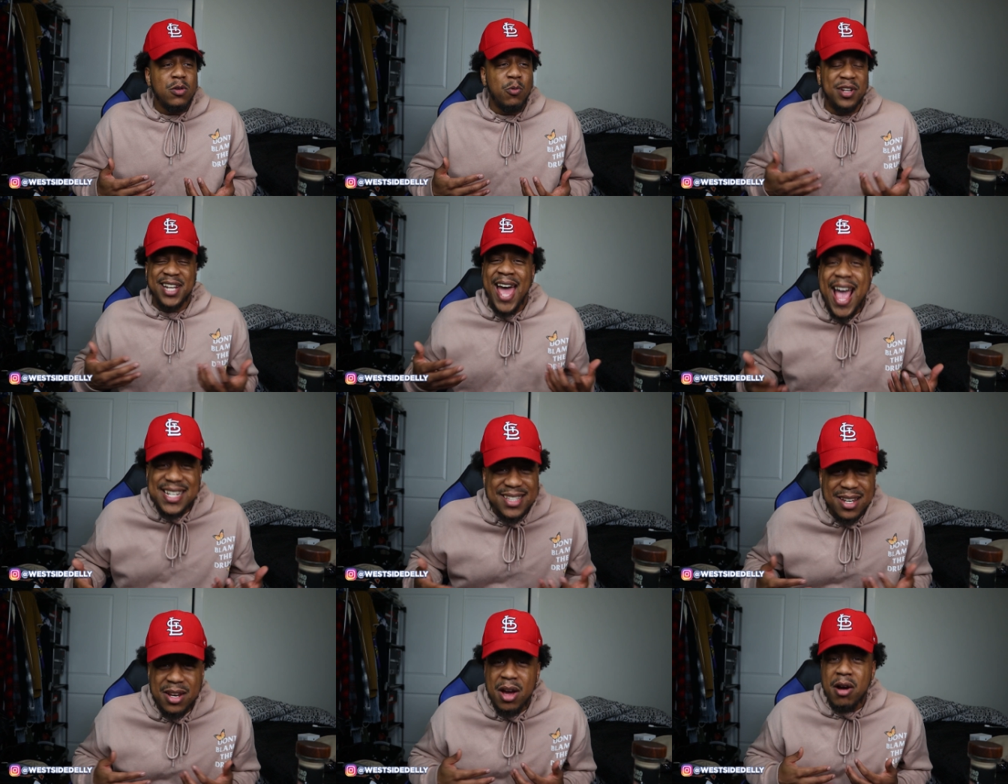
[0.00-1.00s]

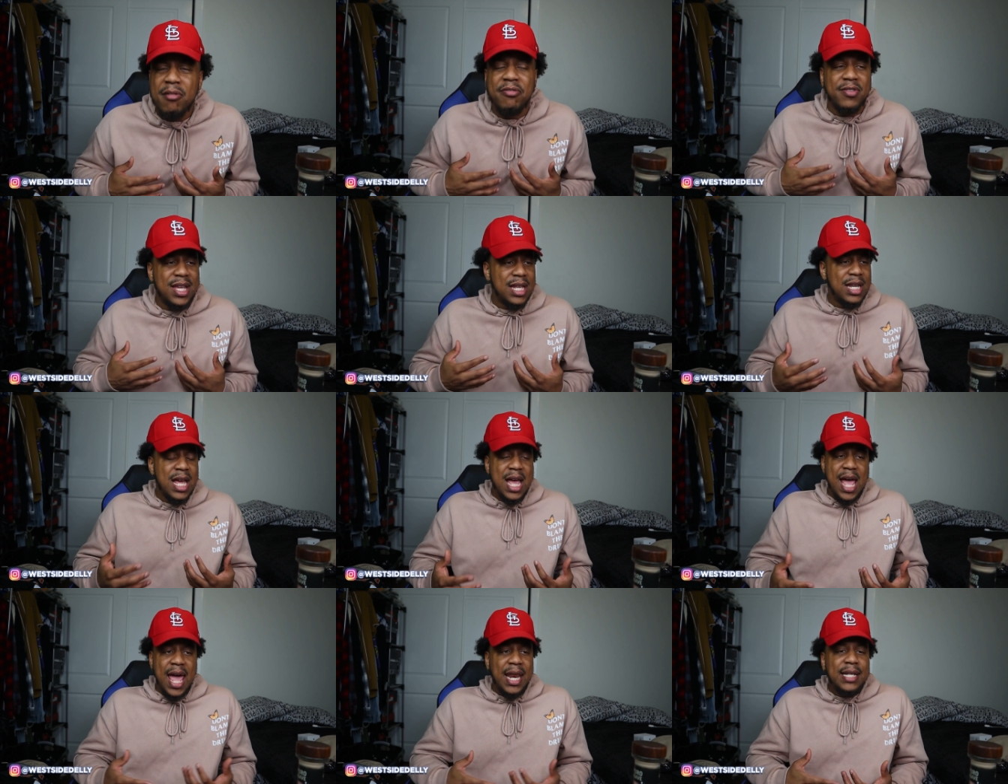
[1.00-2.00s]
relaxed enough, and
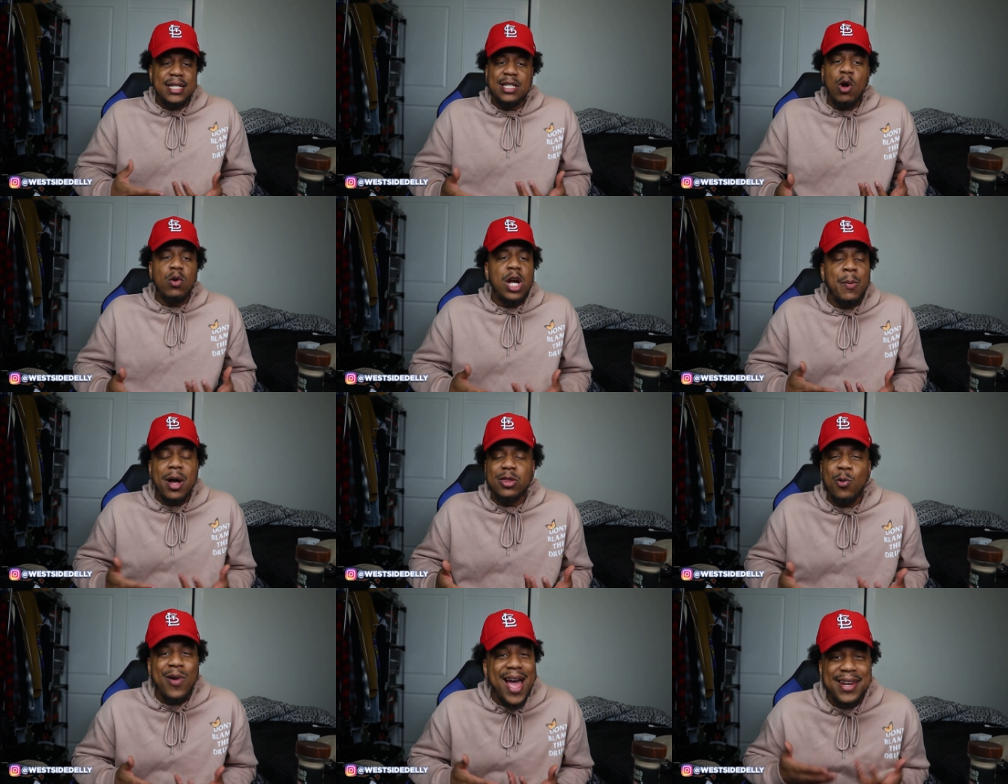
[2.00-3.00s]
it just don't come out
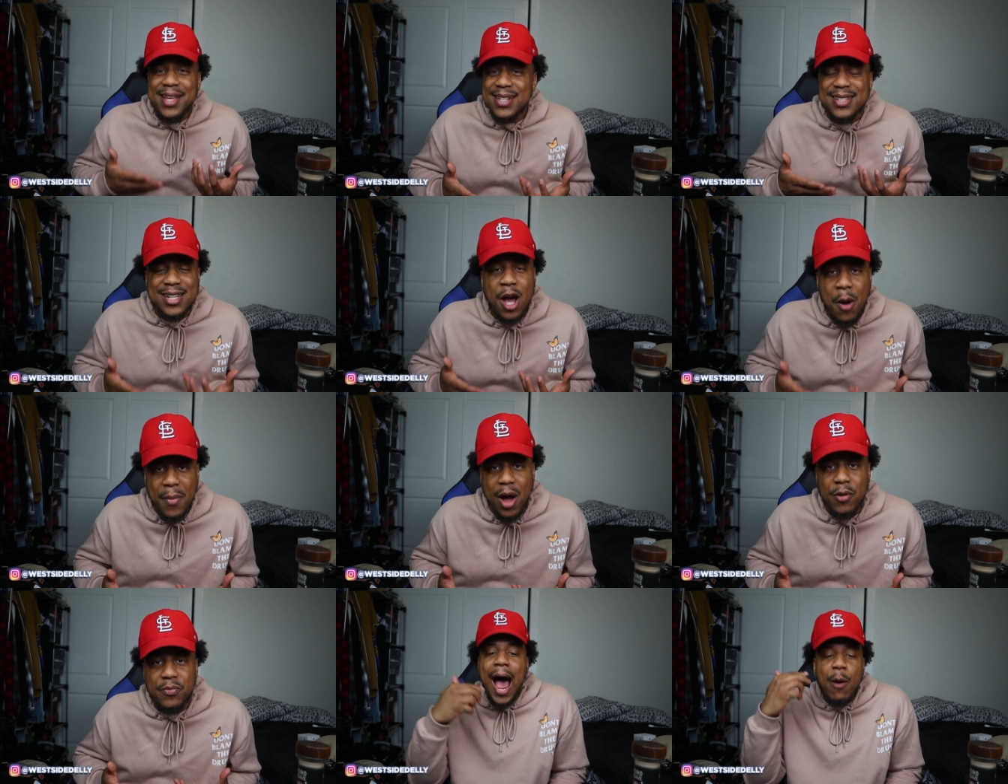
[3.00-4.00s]
the way I need it to come
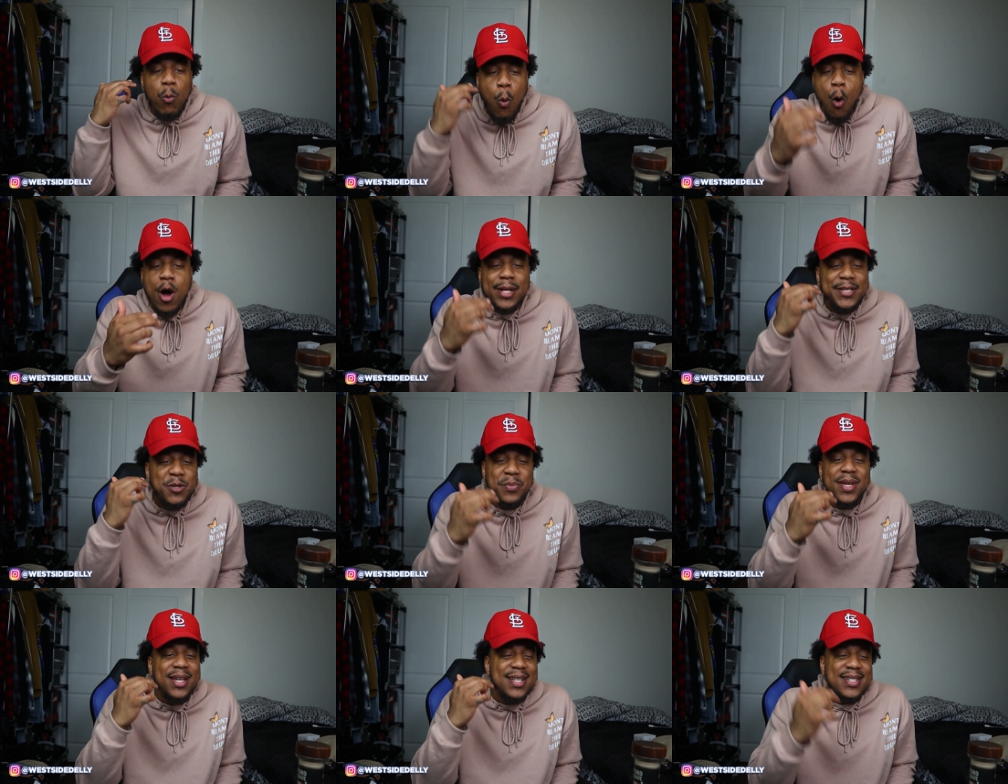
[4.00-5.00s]
out. I want to
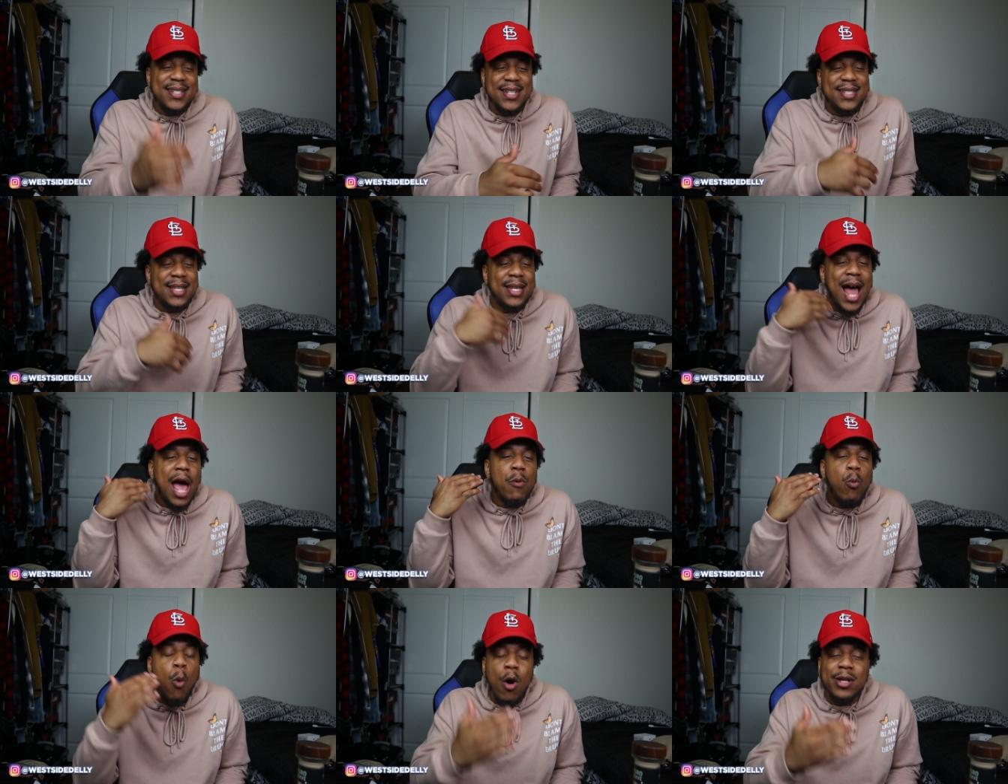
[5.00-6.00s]
be consistent. I
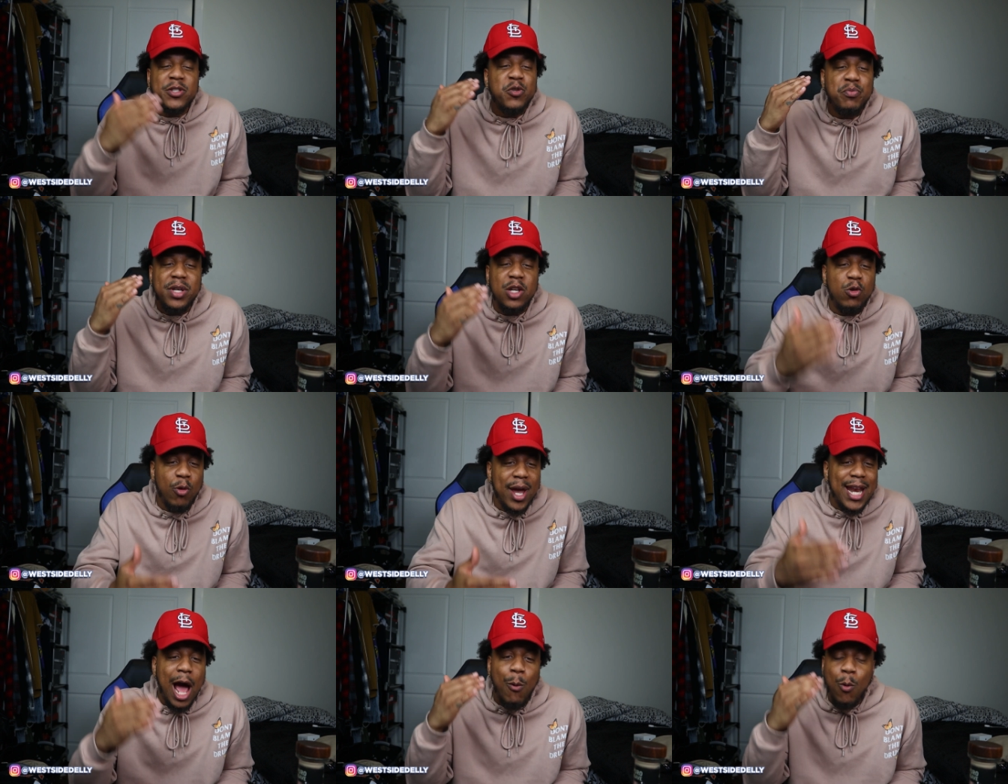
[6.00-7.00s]
want to be
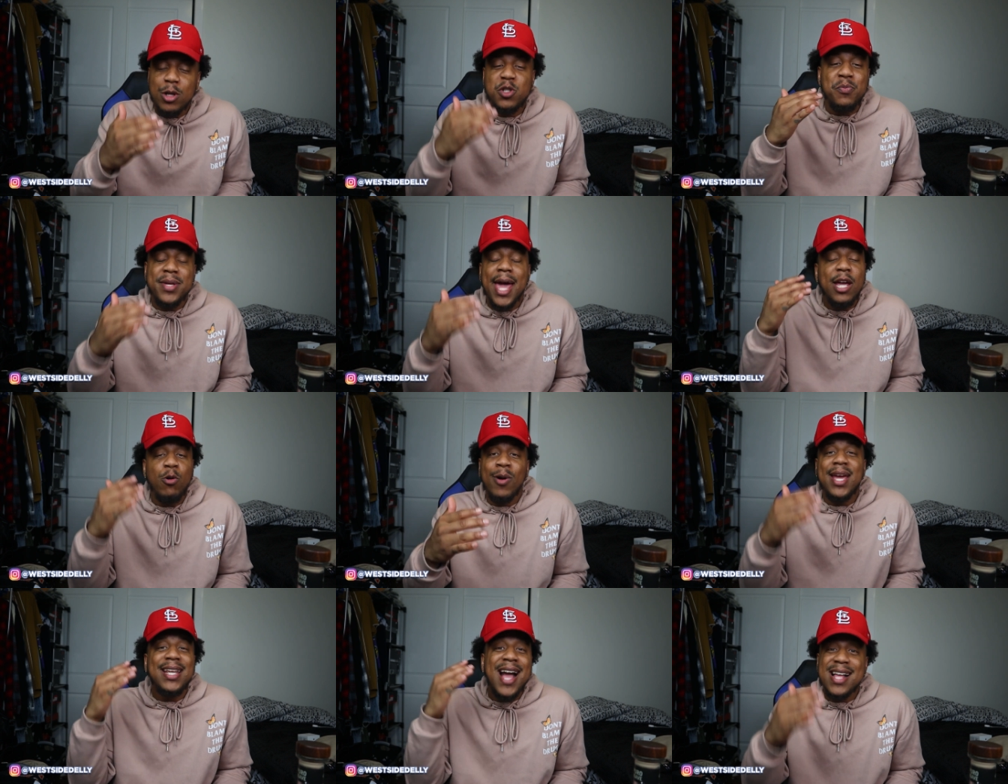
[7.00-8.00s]
great. I want to be a
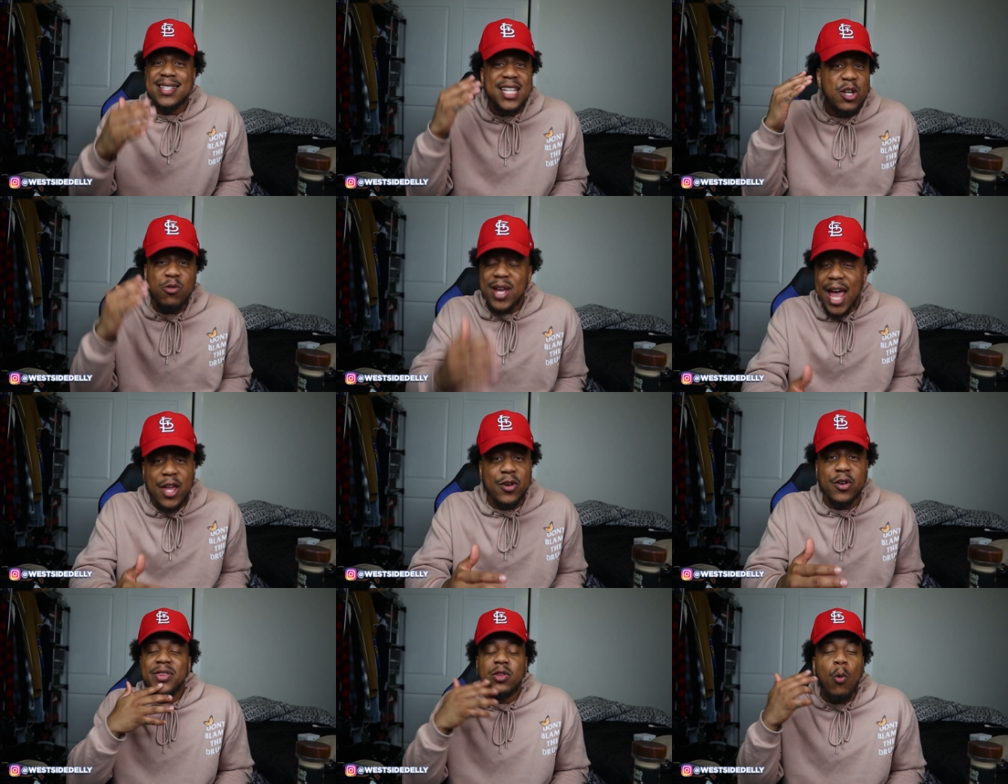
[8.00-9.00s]
great content
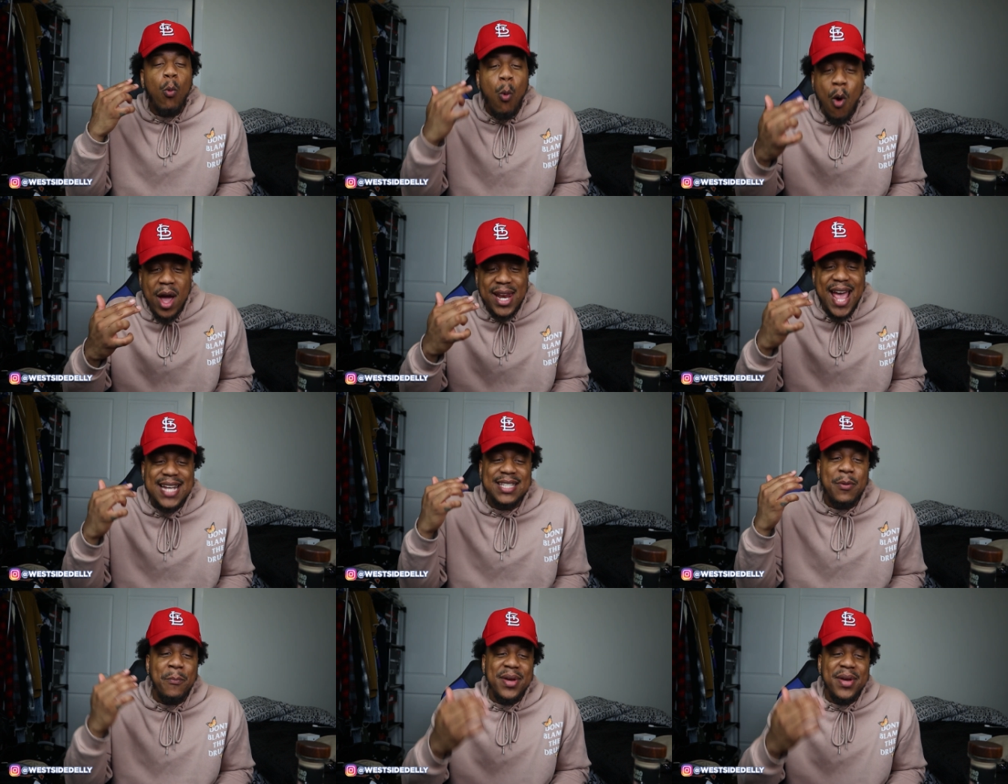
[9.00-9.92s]
creator. But the want has to